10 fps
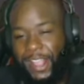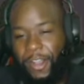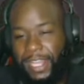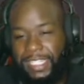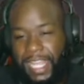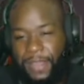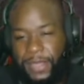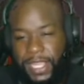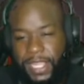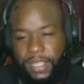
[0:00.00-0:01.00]
Go outside,
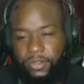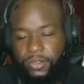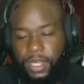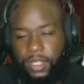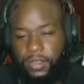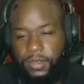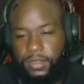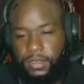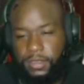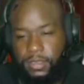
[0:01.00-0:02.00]
man. You ain't gonna do nothing to you.
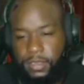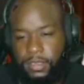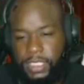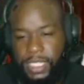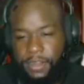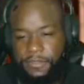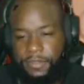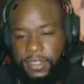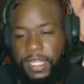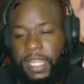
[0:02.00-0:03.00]
That's all the,
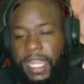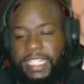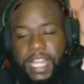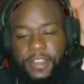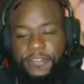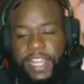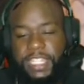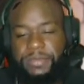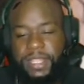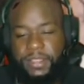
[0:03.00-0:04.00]
that's all the flex,
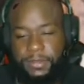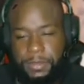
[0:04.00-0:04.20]
brother